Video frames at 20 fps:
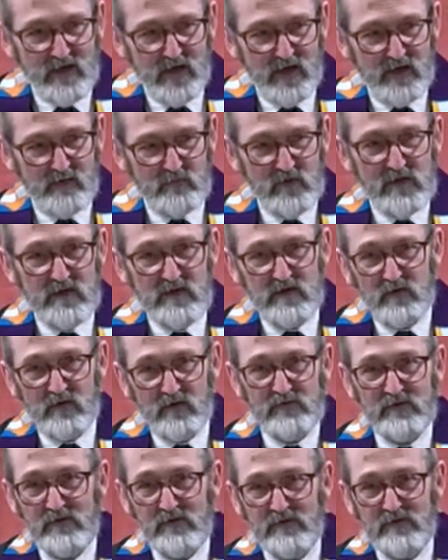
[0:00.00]
and we
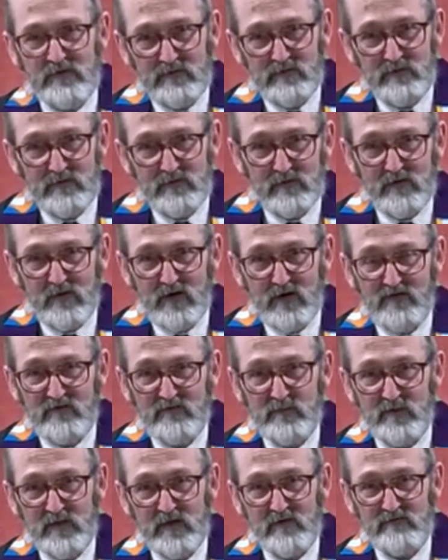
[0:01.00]
killed God's
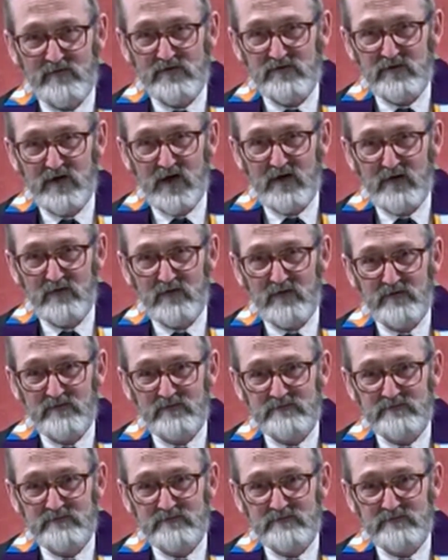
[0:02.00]
beloved child.